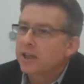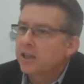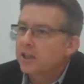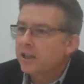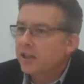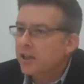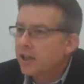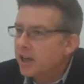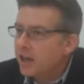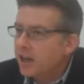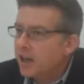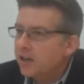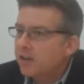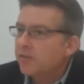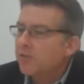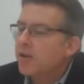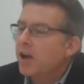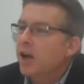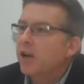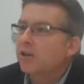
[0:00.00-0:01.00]
And the
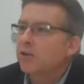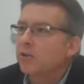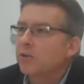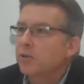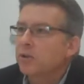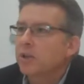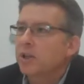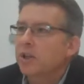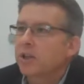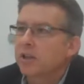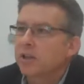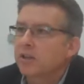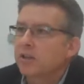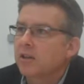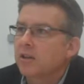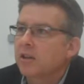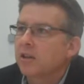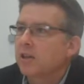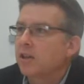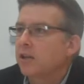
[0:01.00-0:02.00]
added value that
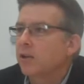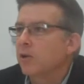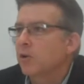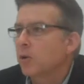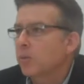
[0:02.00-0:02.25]
the